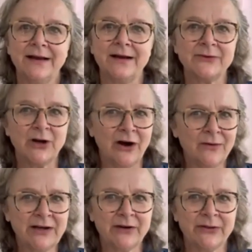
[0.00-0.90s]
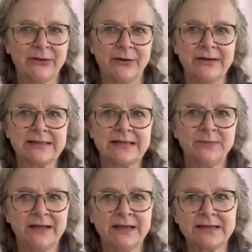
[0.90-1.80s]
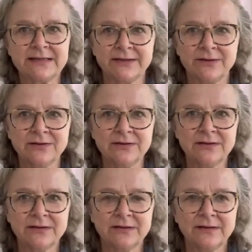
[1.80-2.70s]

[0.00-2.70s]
of calming our thoughts and being still,